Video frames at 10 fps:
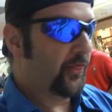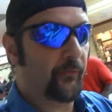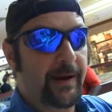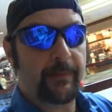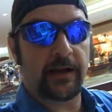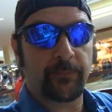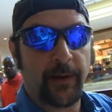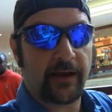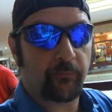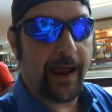3 minutes
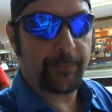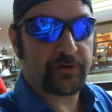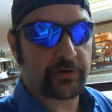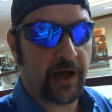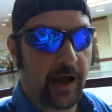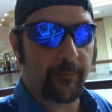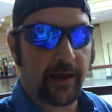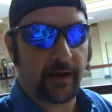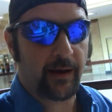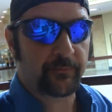past rapture time
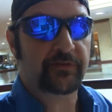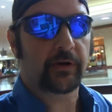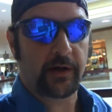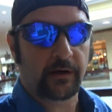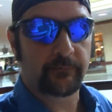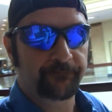and I'm still here.